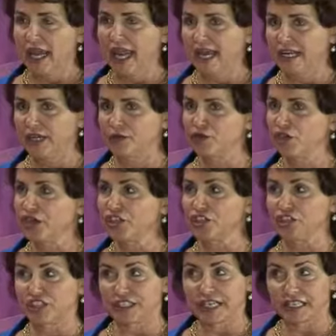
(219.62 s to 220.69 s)
and he was trying to
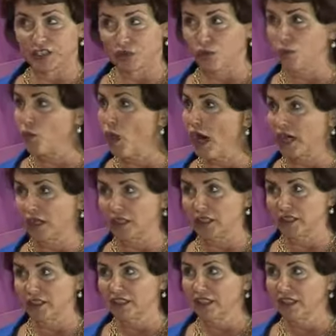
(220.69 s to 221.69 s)
just get to a walker.